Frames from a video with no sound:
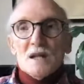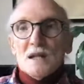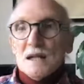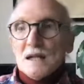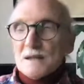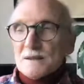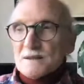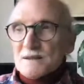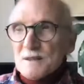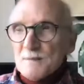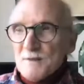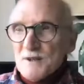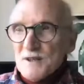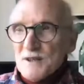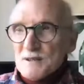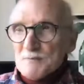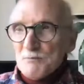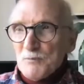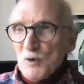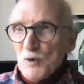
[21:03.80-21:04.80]
And some of
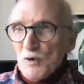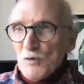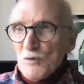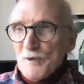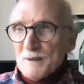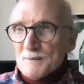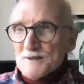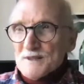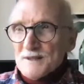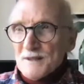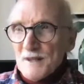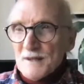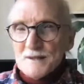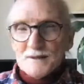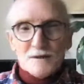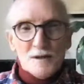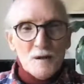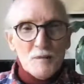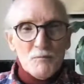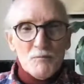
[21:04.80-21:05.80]
these port
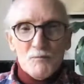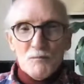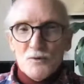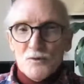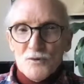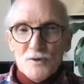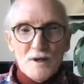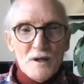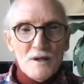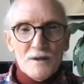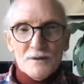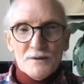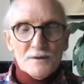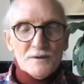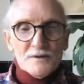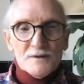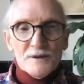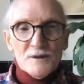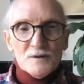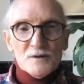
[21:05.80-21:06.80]
websites are brilliant.
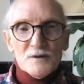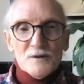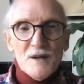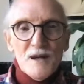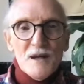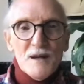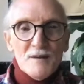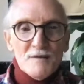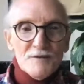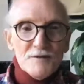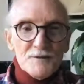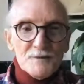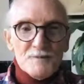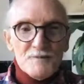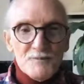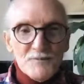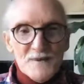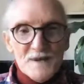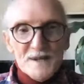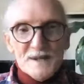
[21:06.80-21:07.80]
You know, they have
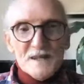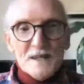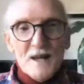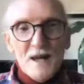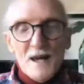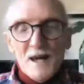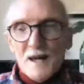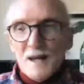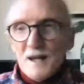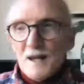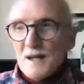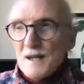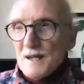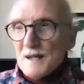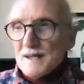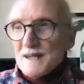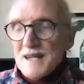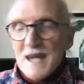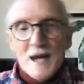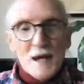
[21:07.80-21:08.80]

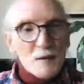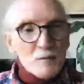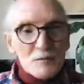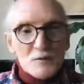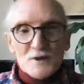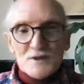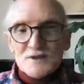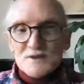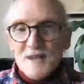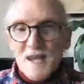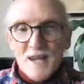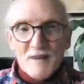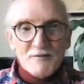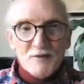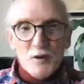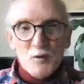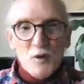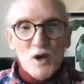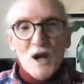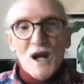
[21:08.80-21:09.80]
cameras
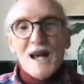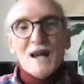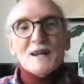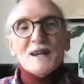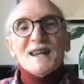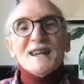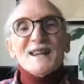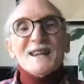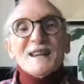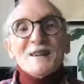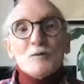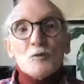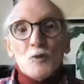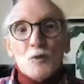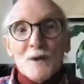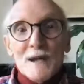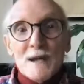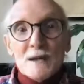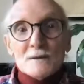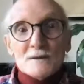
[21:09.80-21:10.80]
everywhere, and in
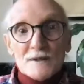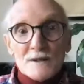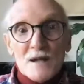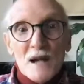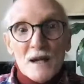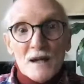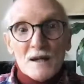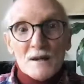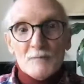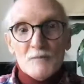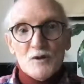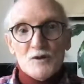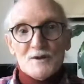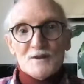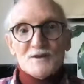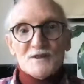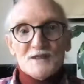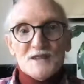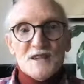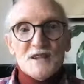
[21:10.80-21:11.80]
real time you
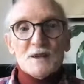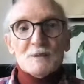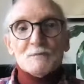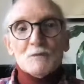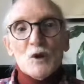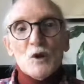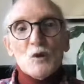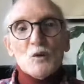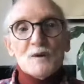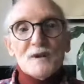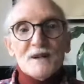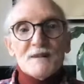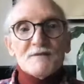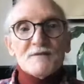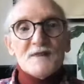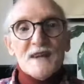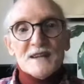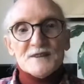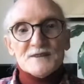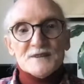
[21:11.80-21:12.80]
can see them loading
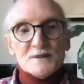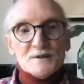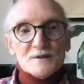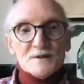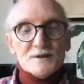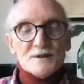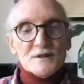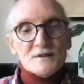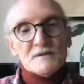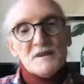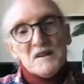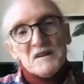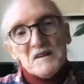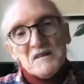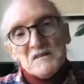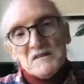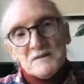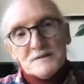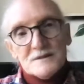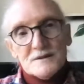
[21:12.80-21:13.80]
vessels, and you
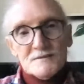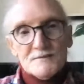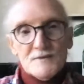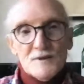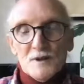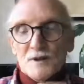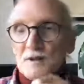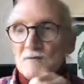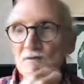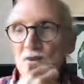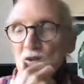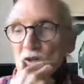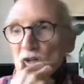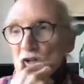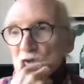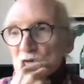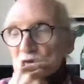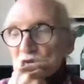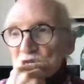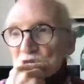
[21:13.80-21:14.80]
know, it's very, very
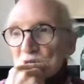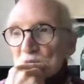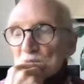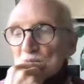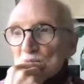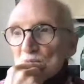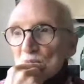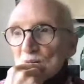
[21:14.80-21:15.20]
interesting.